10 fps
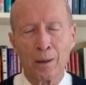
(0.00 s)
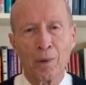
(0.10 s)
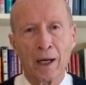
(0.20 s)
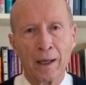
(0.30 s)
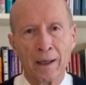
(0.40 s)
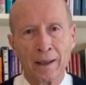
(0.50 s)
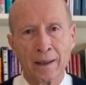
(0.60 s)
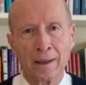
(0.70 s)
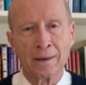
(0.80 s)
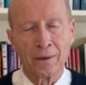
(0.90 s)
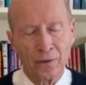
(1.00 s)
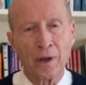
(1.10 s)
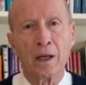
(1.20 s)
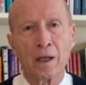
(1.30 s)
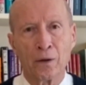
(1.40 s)
in my
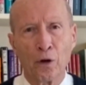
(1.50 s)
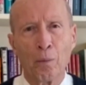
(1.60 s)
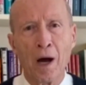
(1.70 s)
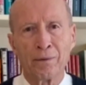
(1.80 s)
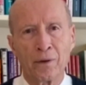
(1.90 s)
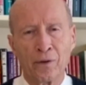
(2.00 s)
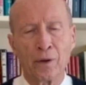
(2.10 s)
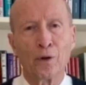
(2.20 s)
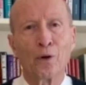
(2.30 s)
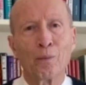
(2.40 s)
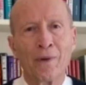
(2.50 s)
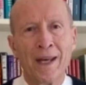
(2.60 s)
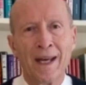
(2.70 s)
study at home, office at home,